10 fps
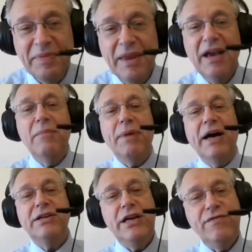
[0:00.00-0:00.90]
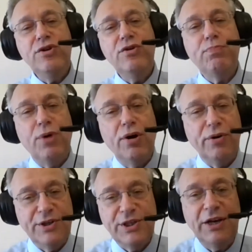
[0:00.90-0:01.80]
But if you borrow
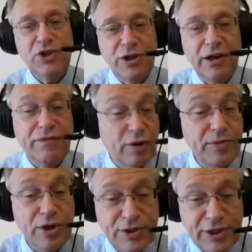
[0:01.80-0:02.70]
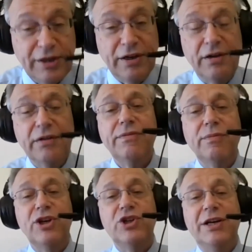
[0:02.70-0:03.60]
essentially from yourself, which
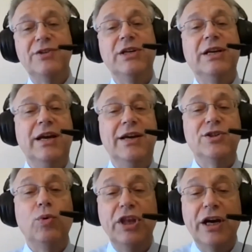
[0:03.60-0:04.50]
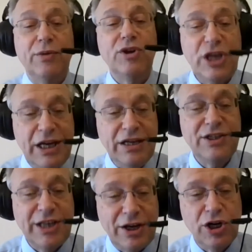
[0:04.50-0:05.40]
is the case, or in other words,
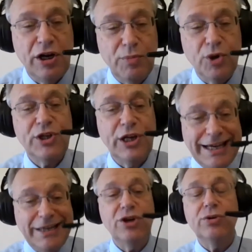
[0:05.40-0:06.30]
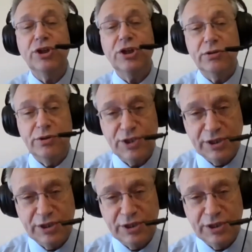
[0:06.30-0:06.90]
essentially mostly in your own currency,